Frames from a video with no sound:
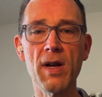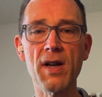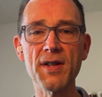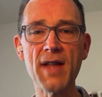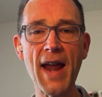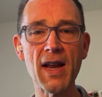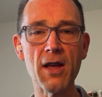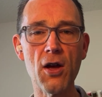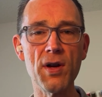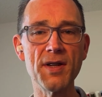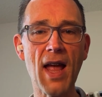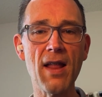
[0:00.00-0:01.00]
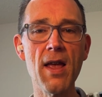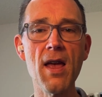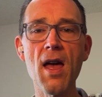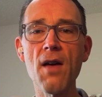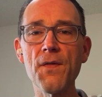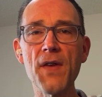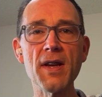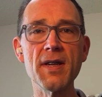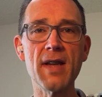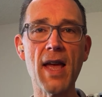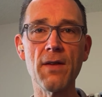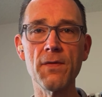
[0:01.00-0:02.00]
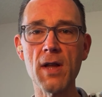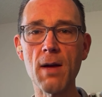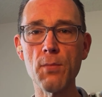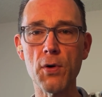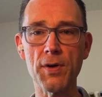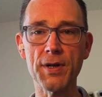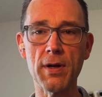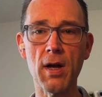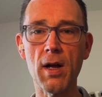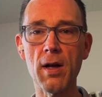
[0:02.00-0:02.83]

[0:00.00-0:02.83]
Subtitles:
But a static code is that fixed set of numbers,